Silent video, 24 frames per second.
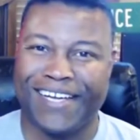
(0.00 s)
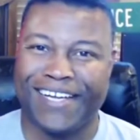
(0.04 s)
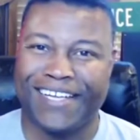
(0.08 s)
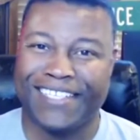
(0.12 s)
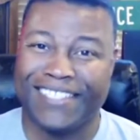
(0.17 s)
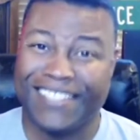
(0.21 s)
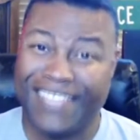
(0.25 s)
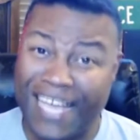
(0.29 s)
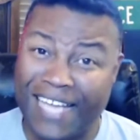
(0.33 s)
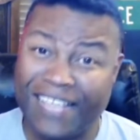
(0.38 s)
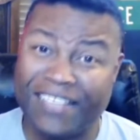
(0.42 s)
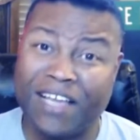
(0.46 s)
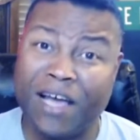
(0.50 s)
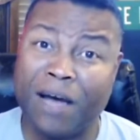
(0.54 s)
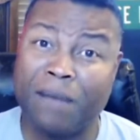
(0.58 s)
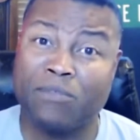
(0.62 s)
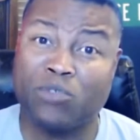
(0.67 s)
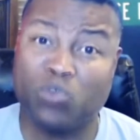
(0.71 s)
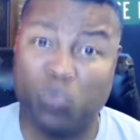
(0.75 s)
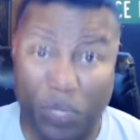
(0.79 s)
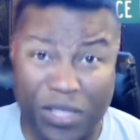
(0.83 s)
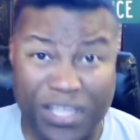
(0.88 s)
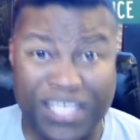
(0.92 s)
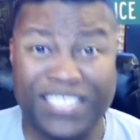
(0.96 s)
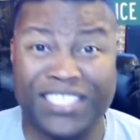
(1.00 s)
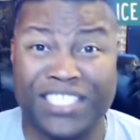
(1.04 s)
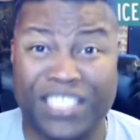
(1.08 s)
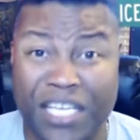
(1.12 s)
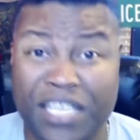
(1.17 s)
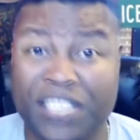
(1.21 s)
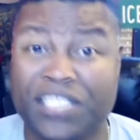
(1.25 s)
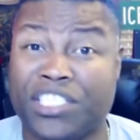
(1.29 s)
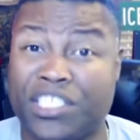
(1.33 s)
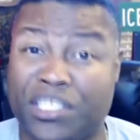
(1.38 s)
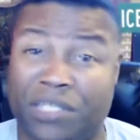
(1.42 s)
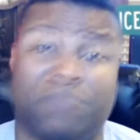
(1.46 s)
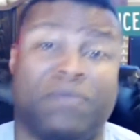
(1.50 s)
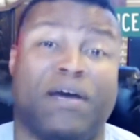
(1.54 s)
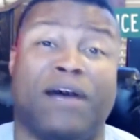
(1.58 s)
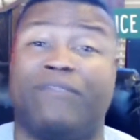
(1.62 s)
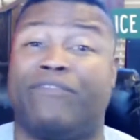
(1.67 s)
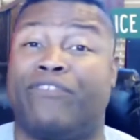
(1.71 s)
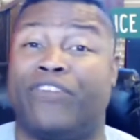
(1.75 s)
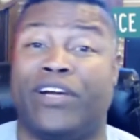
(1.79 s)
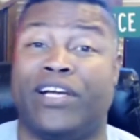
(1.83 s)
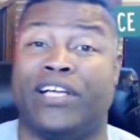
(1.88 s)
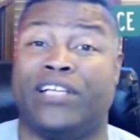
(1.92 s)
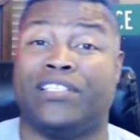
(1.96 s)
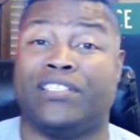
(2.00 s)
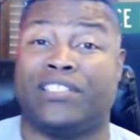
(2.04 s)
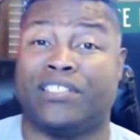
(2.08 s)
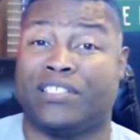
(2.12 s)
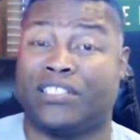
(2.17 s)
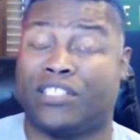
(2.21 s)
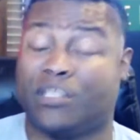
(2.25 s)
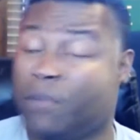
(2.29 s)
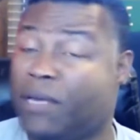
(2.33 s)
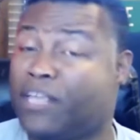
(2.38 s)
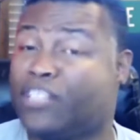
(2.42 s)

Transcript: That comes with intention, my friends. So make